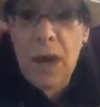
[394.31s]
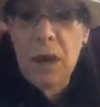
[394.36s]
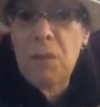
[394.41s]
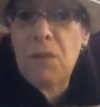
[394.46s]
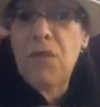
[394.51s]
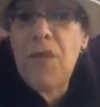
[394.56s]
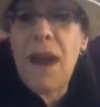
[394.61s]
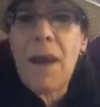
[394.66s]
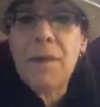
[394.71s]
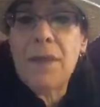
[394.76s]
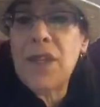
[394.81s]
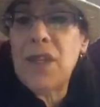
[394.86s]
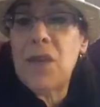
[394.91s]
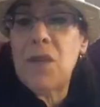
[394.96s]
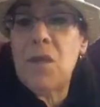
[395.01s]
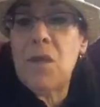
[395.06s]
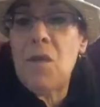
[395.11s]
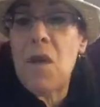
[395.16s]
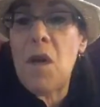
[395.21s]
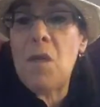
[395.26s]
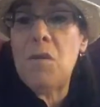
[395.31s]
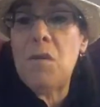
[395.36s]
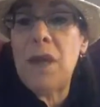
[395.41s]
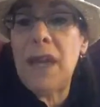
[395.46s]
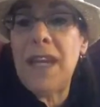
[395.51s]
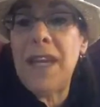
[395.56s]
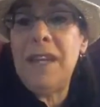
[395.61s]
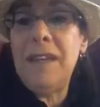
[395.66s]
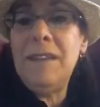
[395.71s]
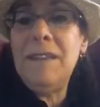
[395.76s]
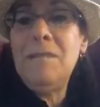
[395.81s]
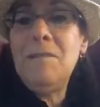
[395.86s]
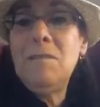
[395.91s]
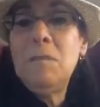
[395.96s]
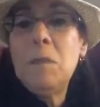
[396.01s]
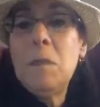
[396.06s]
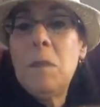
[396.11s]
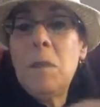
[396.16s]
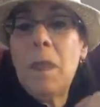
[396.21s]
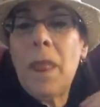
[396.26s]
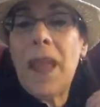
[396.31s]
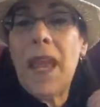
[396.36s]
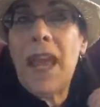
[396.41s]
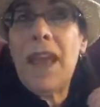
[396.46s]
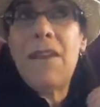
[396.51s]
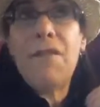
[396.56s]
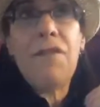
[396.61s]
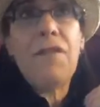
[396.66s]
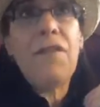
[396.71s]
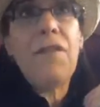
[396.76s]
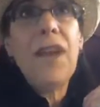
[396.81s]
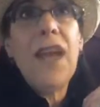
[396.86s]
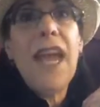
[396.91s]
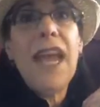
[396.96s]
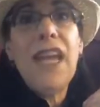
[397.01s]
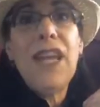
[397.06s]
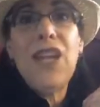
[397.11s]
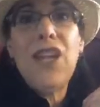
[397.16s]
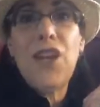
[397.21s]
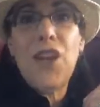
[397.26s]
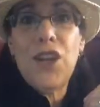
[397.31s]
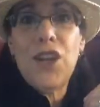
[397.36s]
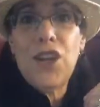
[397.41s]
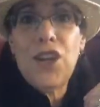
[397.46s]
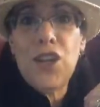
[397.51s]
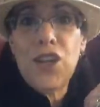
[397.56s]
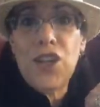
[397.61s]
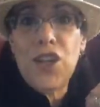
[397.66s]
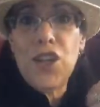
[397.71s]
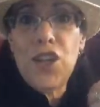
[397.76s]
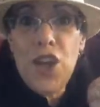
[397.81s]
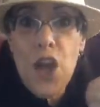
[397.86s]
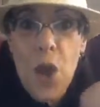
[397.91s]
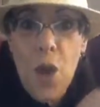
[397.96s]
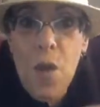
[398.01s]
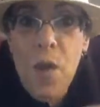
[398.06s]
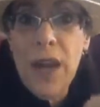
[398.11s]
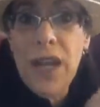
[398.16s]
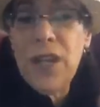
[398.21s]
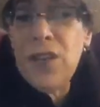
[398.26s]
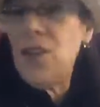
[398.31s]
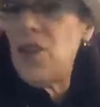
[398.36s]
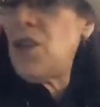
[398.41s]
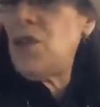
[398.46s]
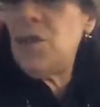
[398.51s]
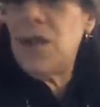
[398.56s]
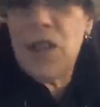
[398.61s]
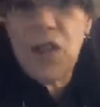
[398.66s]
I promise you it won't be. If you just know what you do.